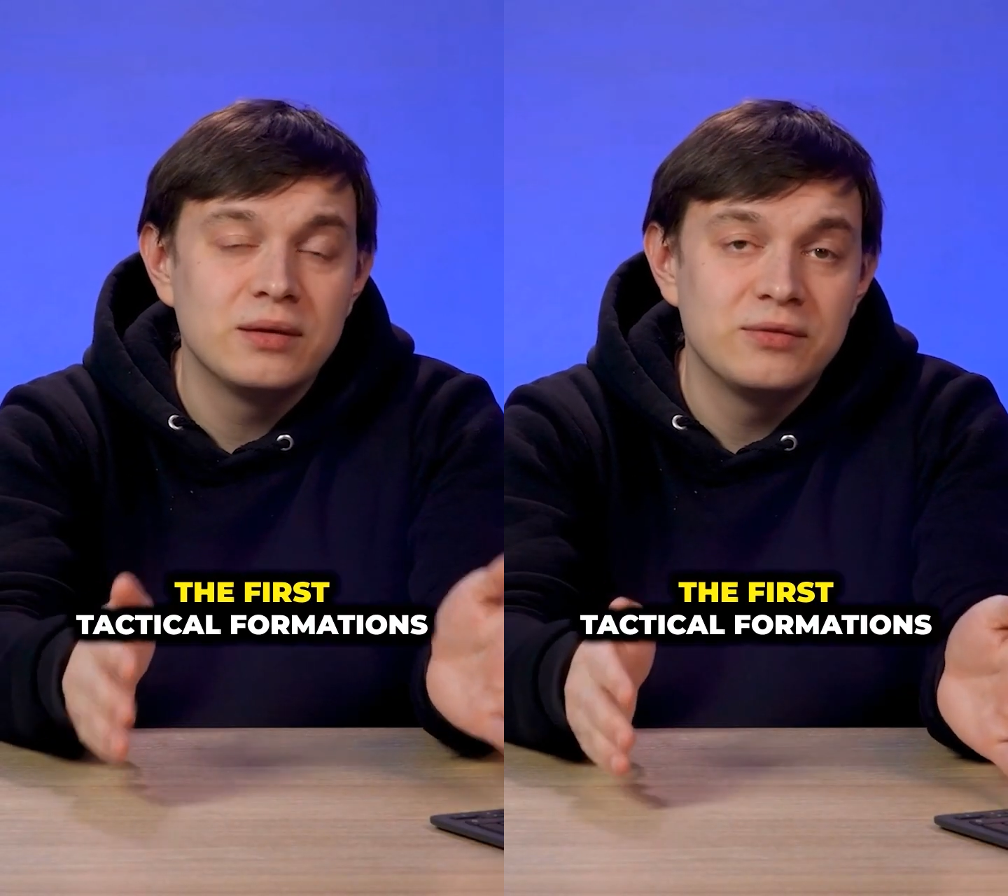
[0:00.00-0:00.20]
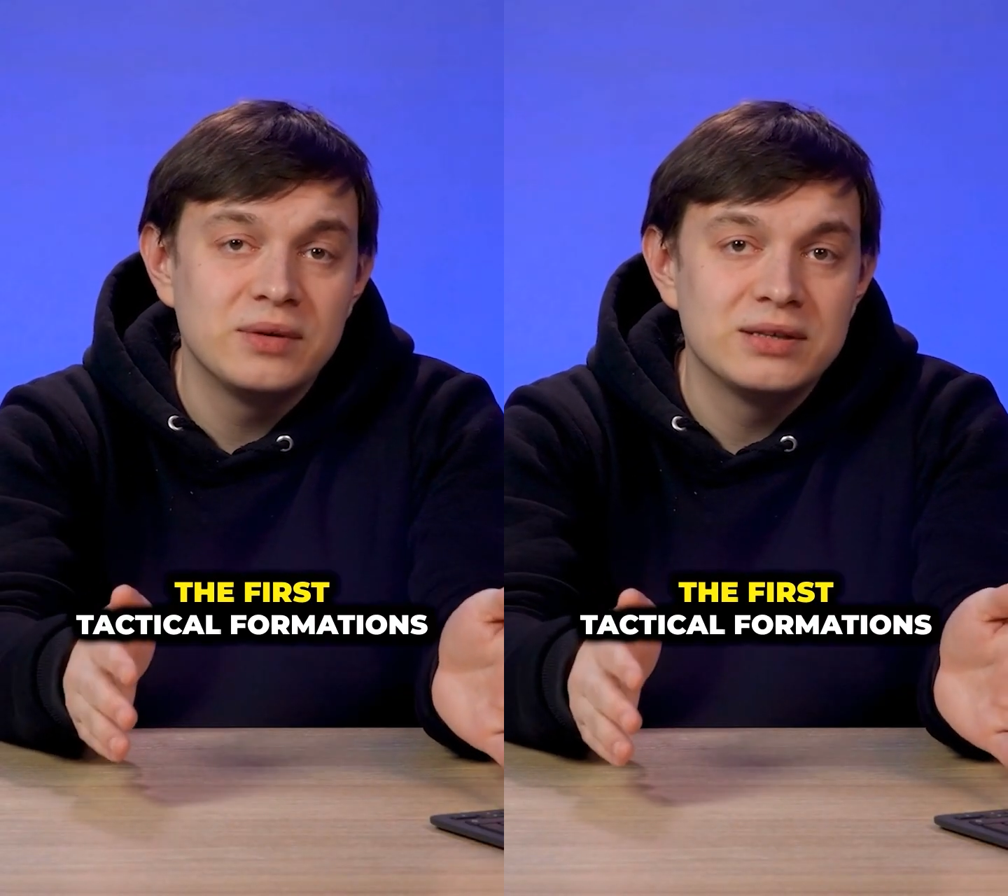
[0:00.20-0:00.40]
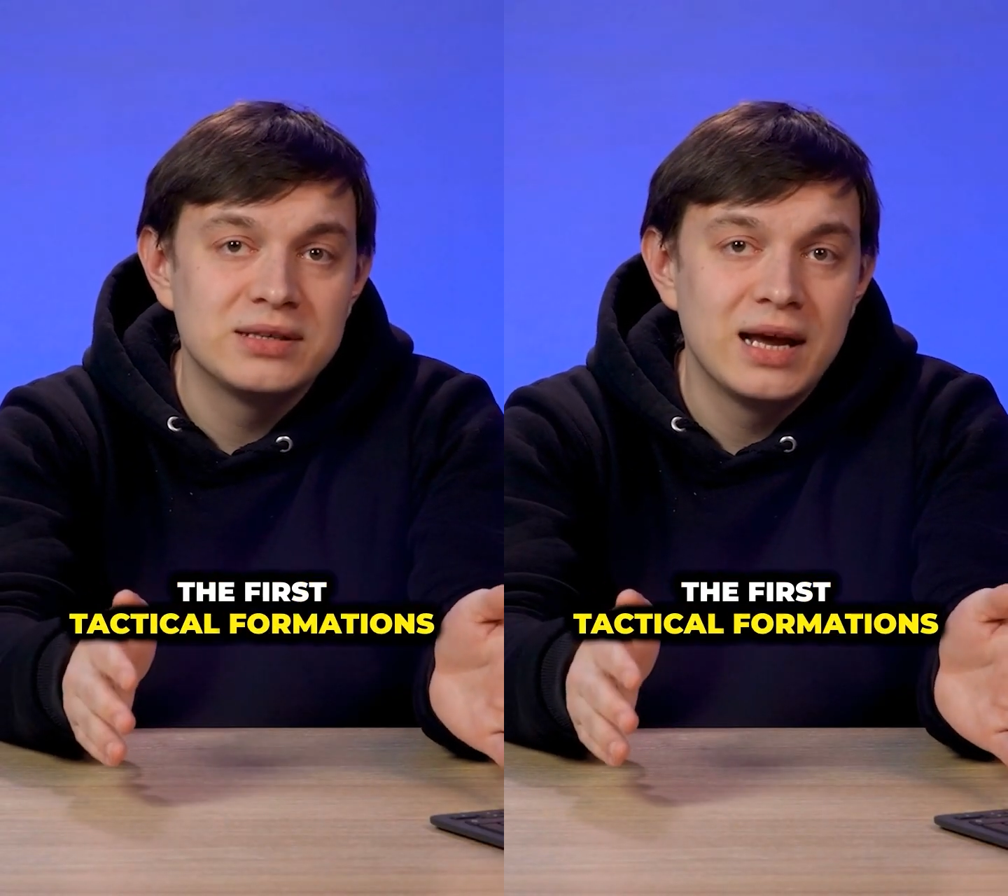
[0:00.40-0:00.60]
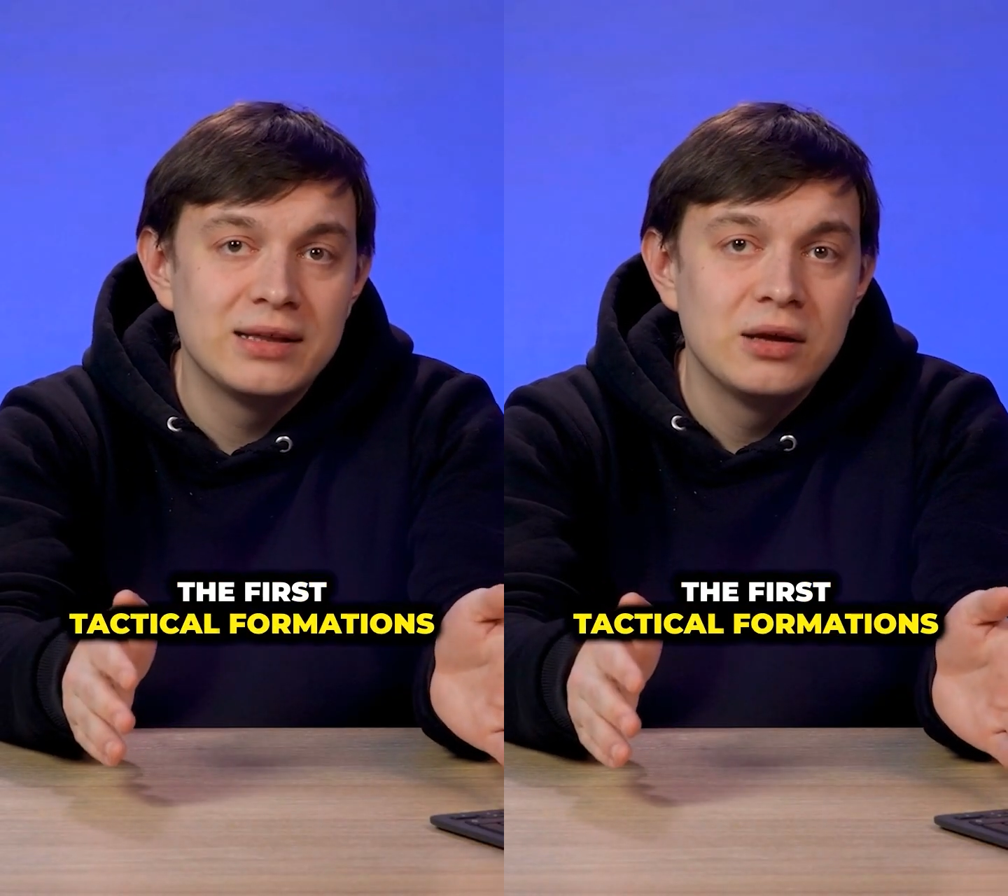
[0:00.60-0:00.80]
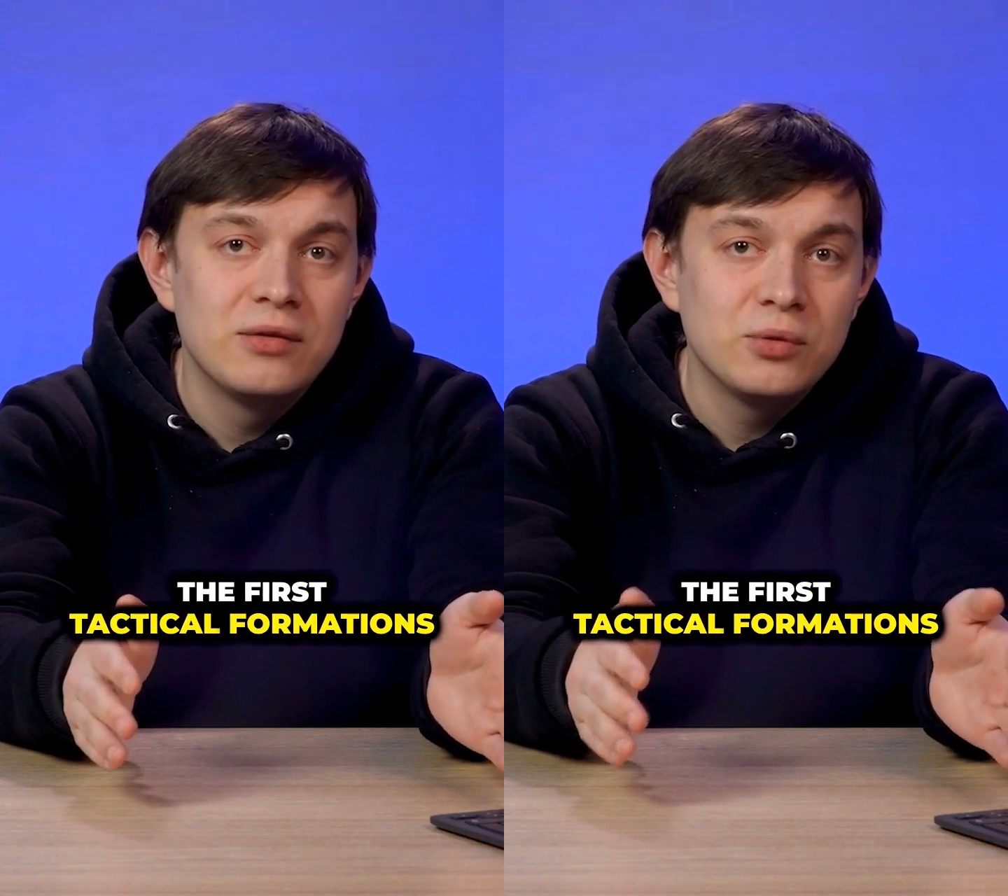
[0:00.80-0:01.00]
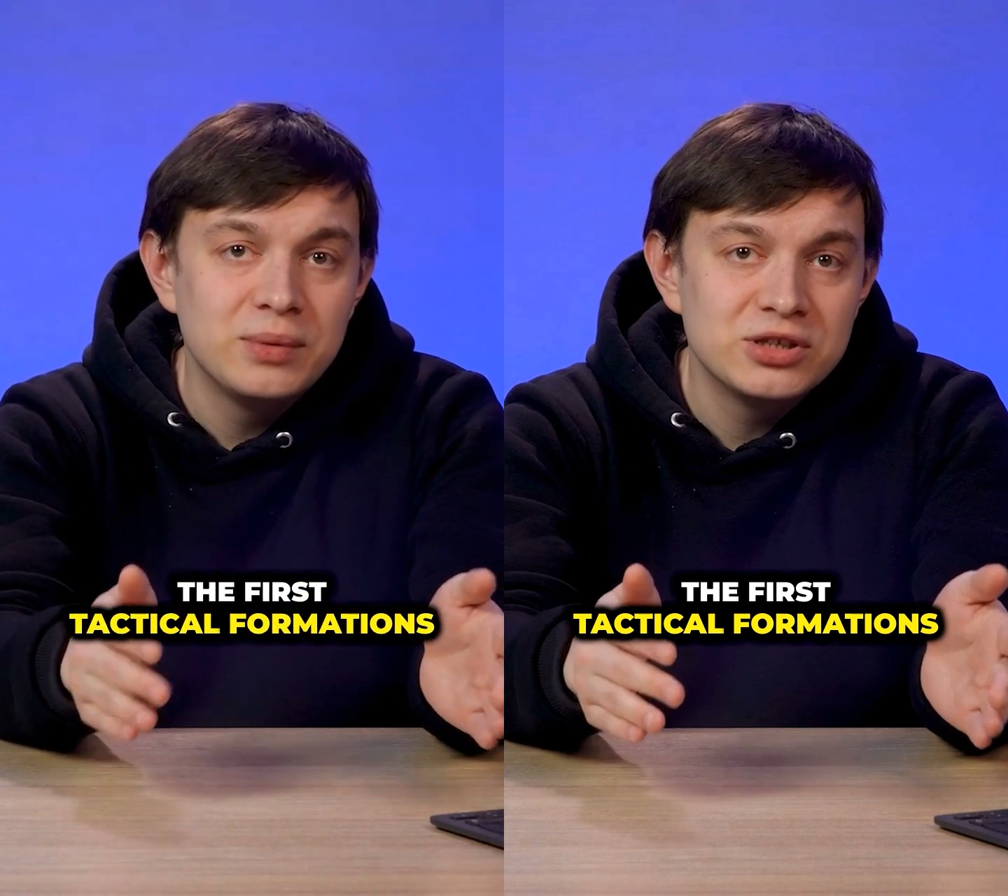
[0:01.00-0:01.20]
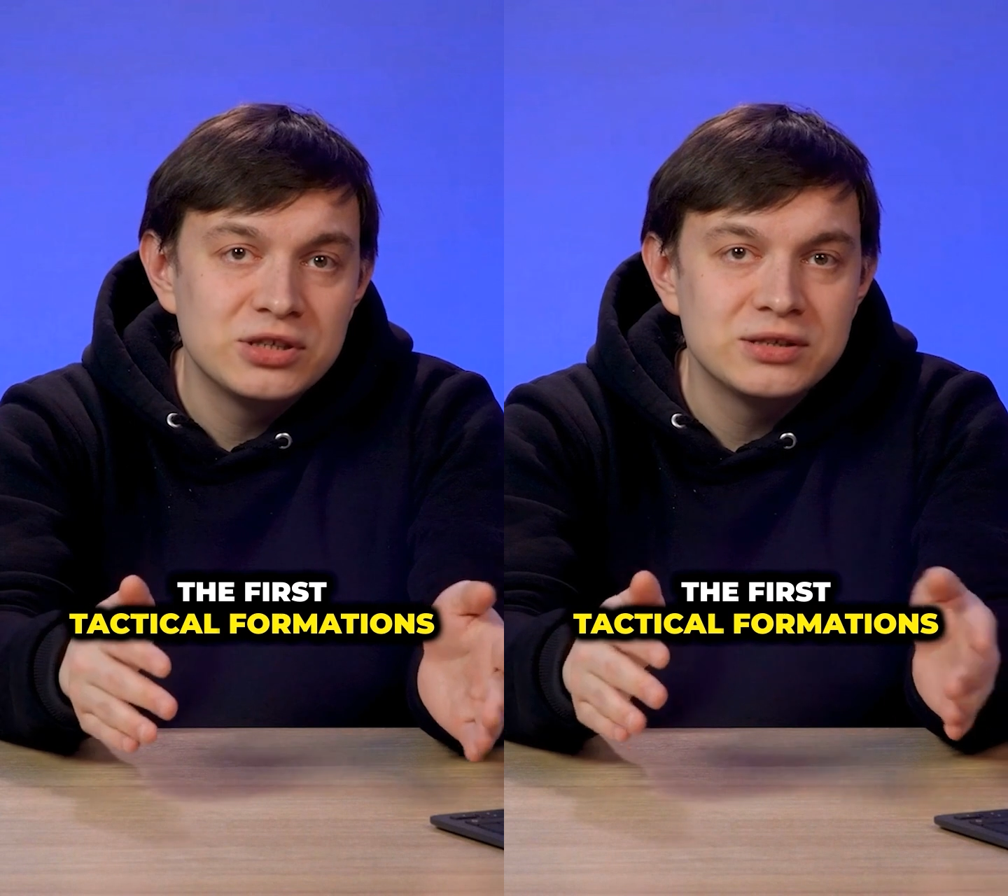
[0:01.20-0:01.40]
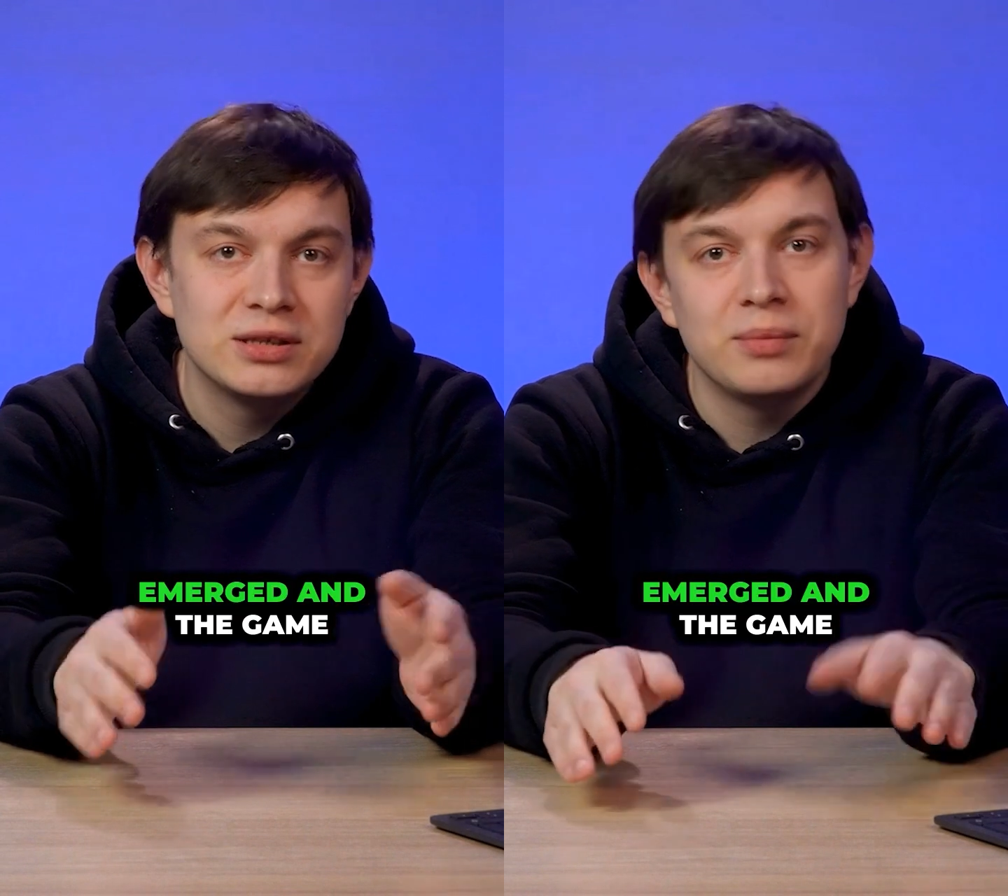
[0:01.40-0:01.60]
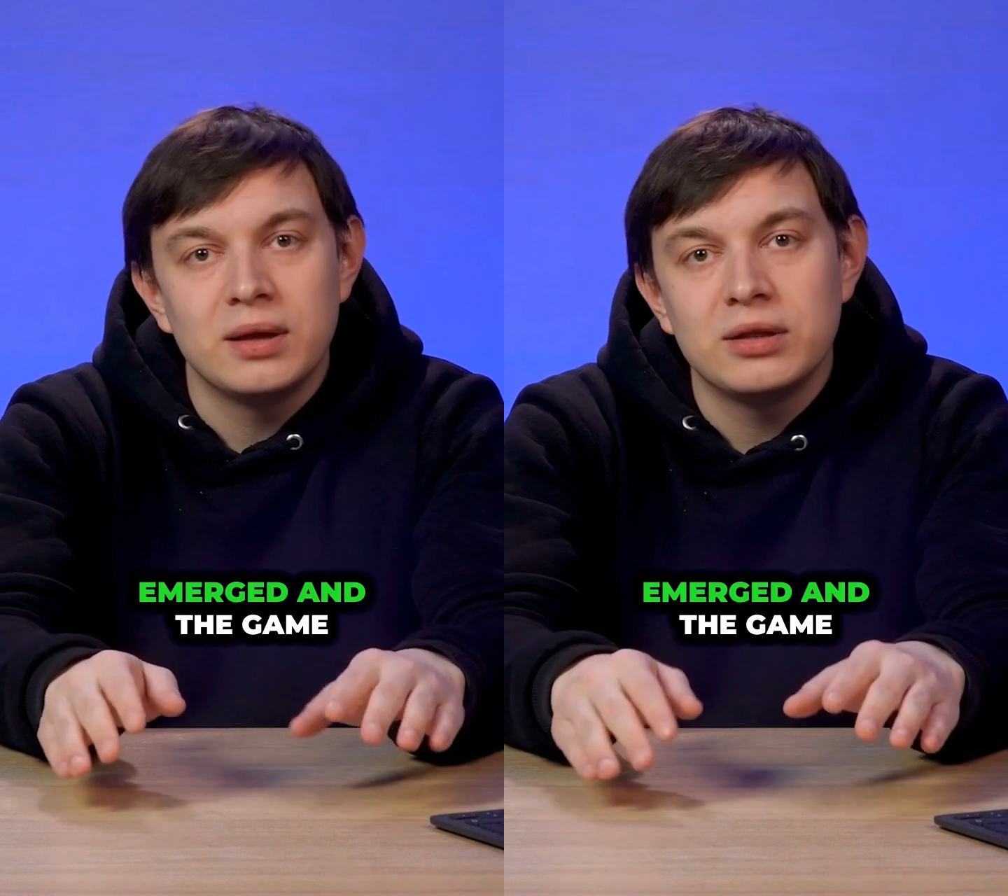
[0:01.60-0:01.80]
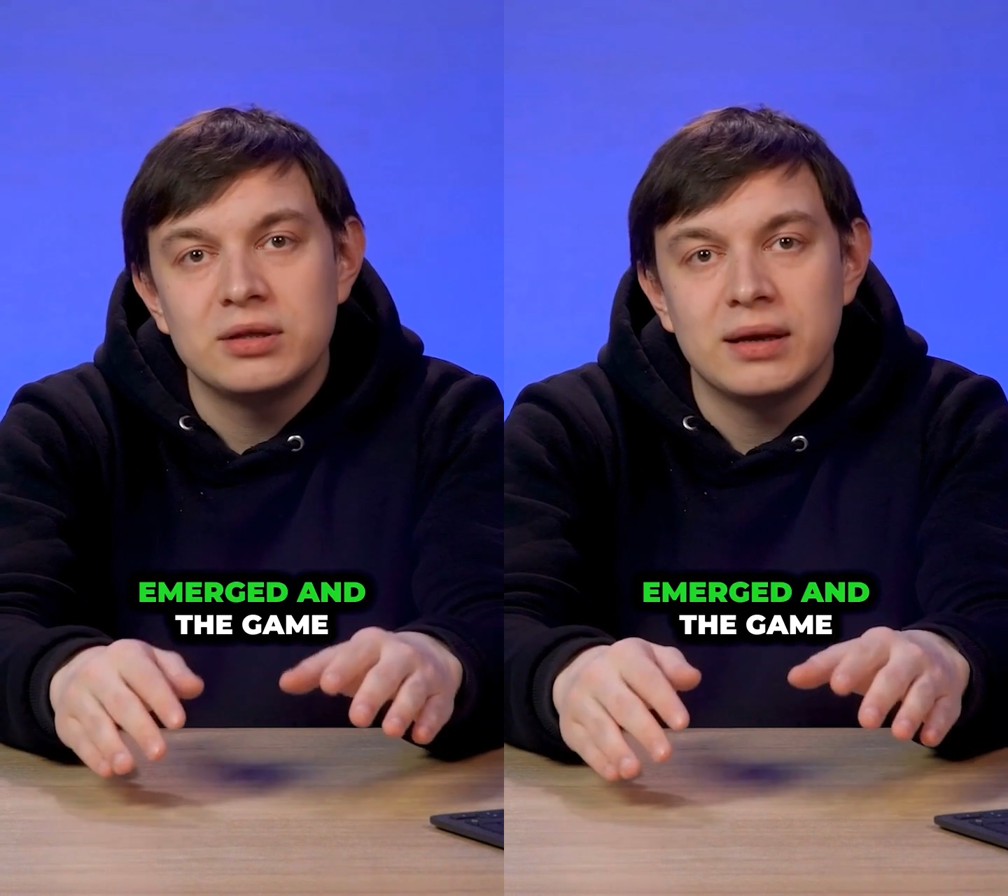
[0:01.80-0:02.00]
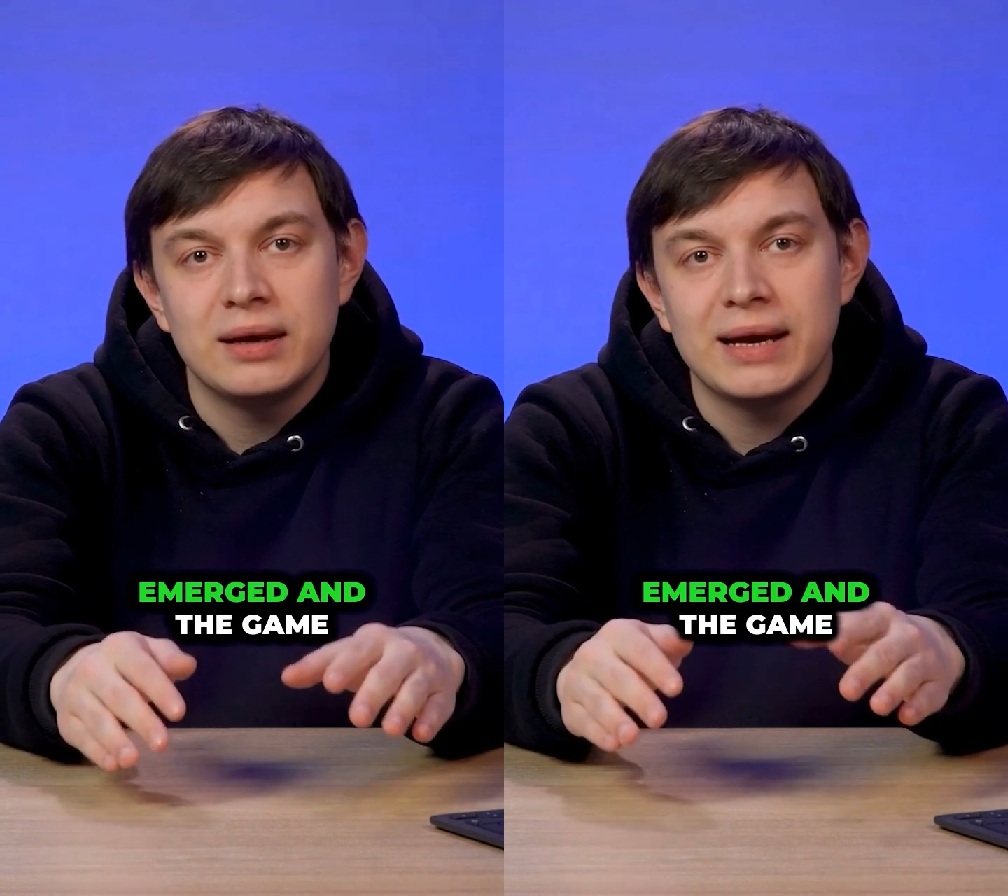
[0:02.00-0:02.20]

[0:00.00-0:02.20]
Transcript: The first tactical formations emerged,